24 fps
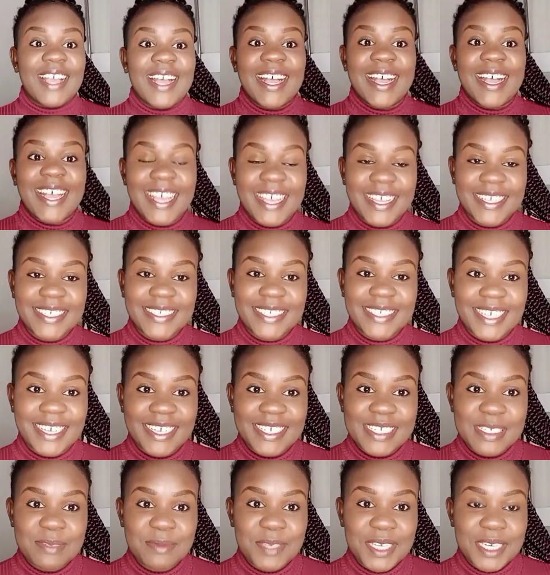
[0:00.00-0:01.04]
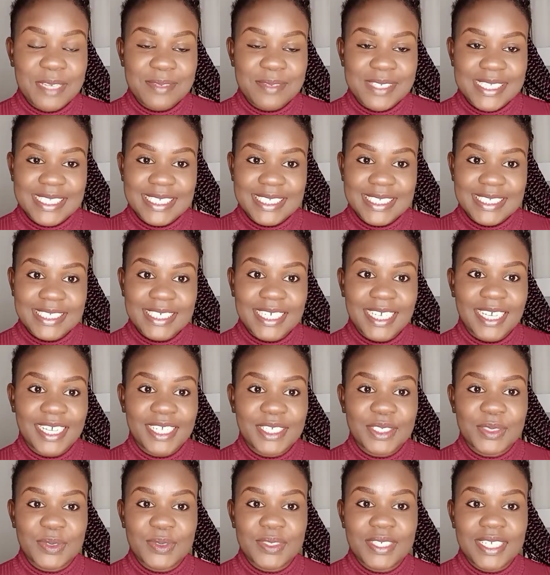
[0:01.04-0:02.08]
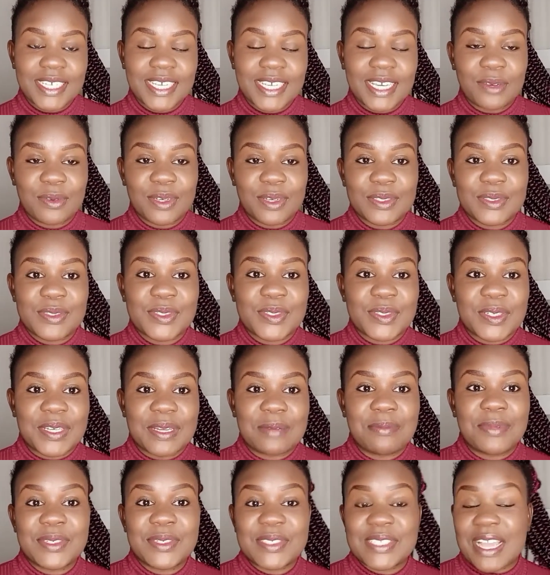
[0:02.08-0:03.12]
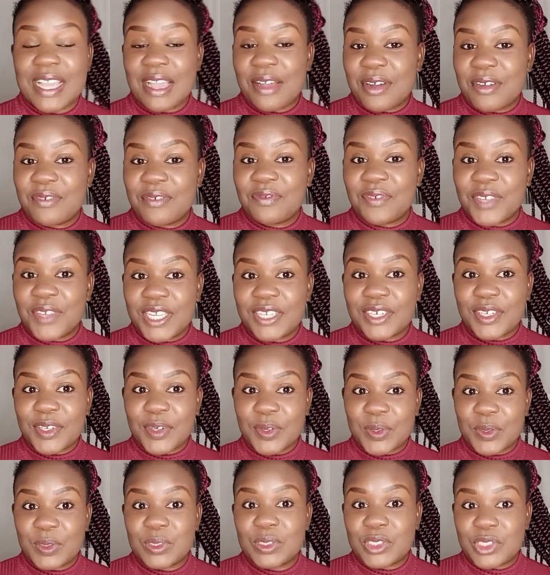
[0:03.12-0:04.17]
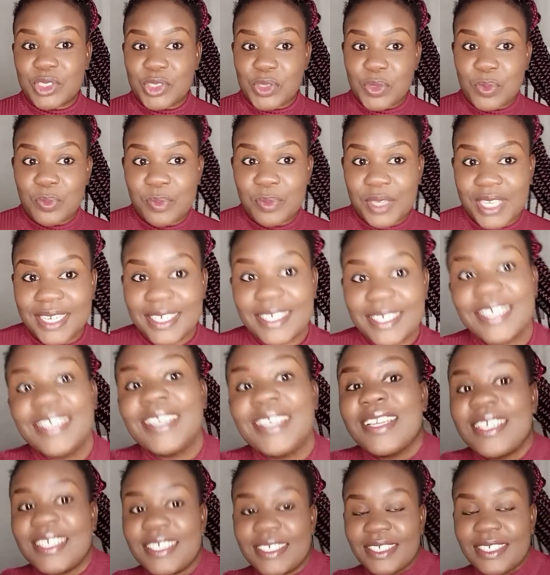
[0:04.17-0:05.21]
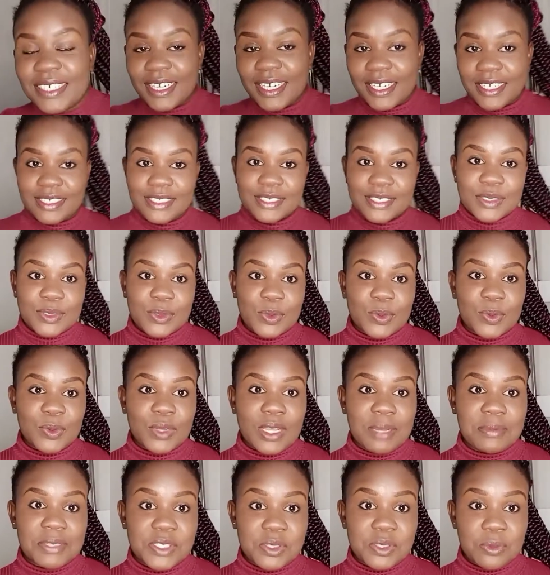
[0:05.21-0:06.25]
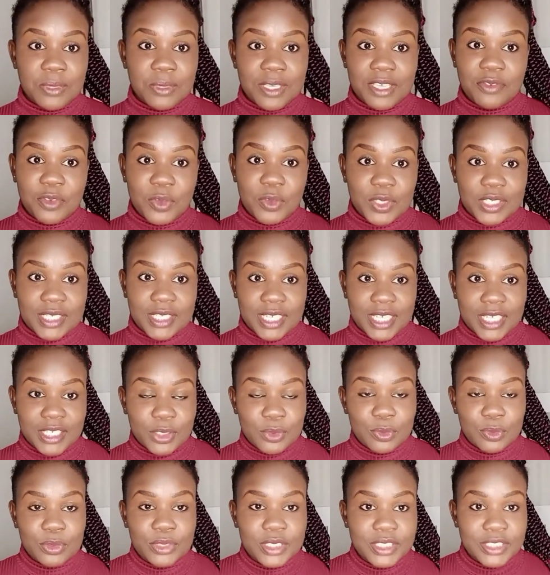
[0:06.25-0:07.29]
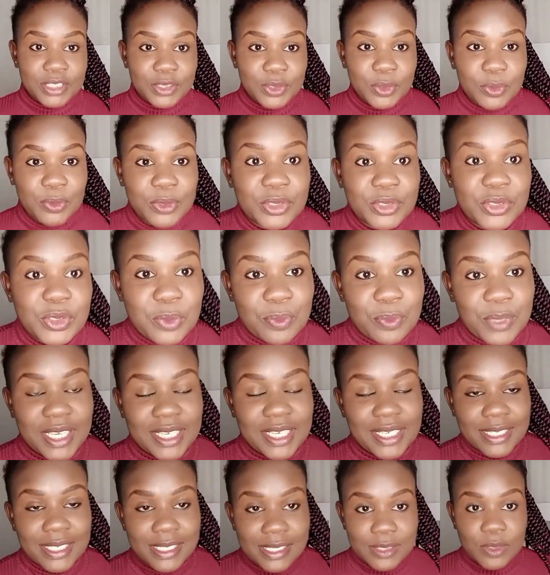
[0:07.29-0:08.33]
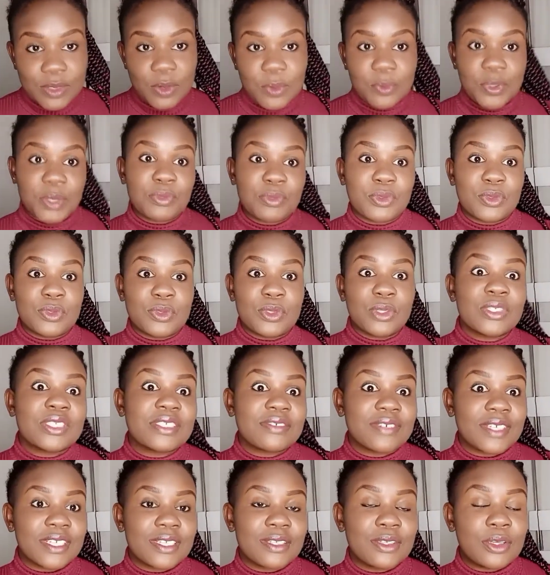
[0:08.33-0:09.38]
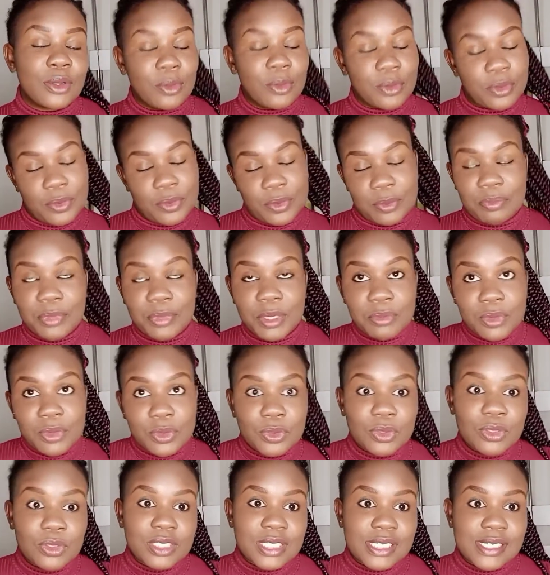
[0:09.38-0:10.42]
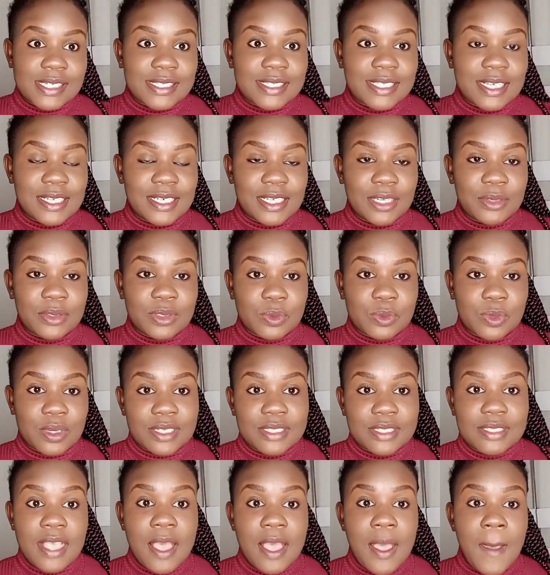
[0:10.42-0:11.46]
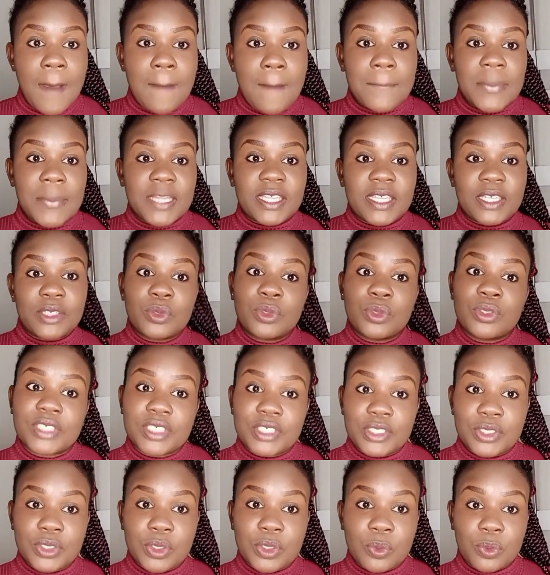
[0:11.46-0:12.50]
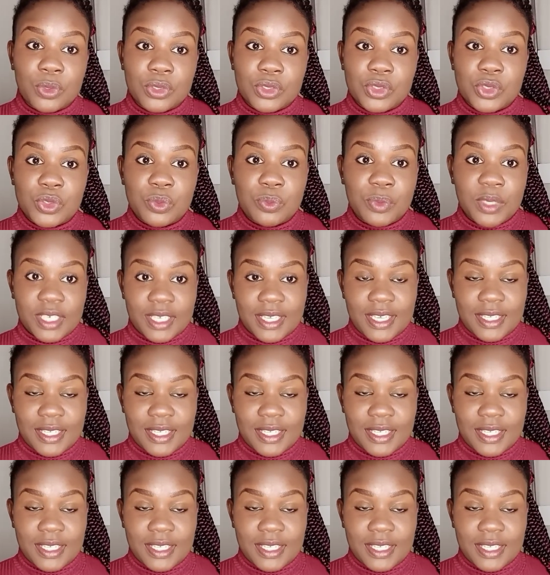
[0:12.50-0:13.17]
Hi guys, my name is Lydia and today I want to talk about our very own Jumia. Yeah, so I'm assuming if you're in Kenya you already know what Jumia is, or maybe you don't or maybe you don't understand how it works, but then you already know what Jumia